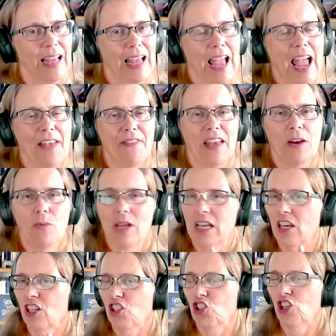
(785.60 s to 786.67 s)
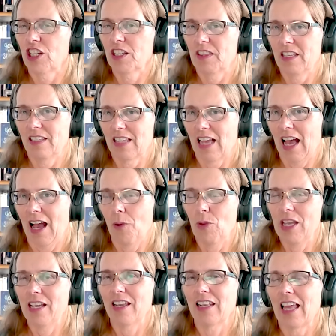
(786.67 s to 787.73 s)
and then we can look at these, we
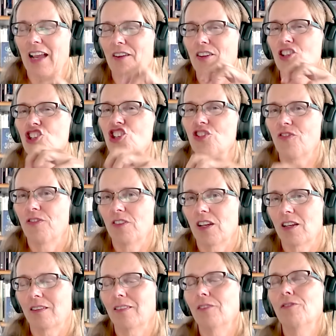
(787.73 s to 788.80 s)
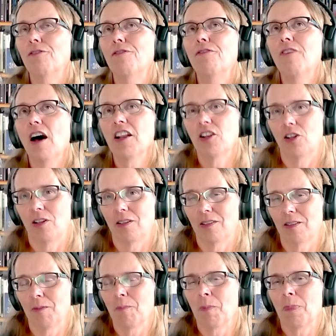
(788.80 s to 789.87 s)
can funnel,
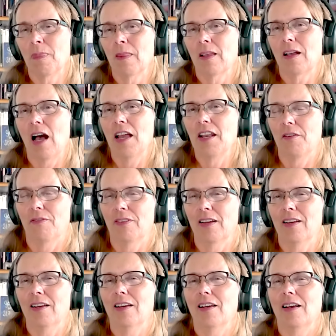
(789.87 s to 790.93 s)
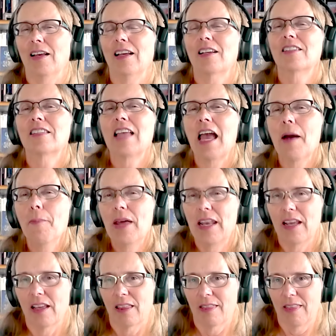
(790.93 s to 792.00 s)
kind of
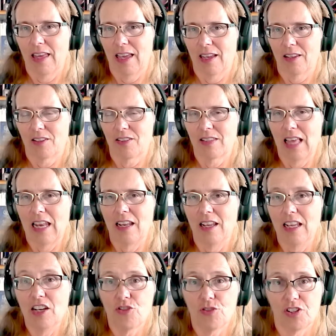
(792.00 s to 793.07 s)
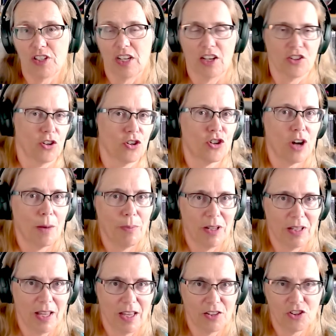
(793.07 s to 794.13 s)
examining things that interest us or
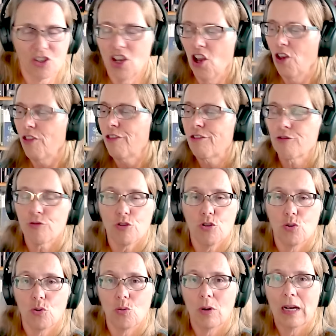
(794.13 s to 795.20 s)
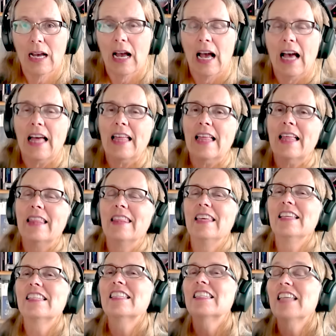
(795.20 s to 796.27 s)
trouble us through
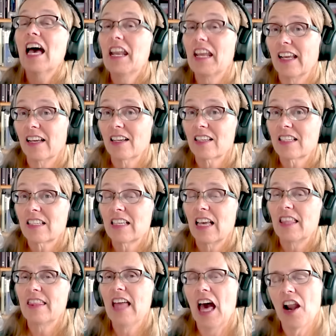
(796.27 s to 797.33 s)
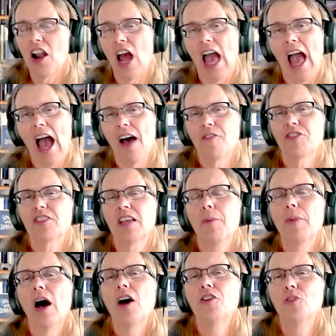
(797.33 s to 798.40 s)
these settings that have some
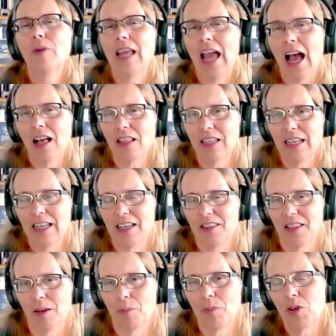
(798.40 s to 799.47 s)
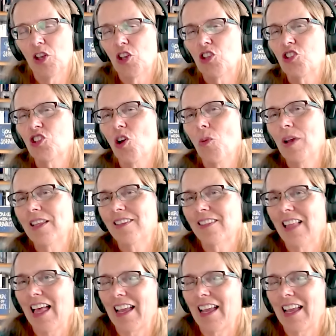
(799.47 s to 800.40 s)
unreality in them. So it's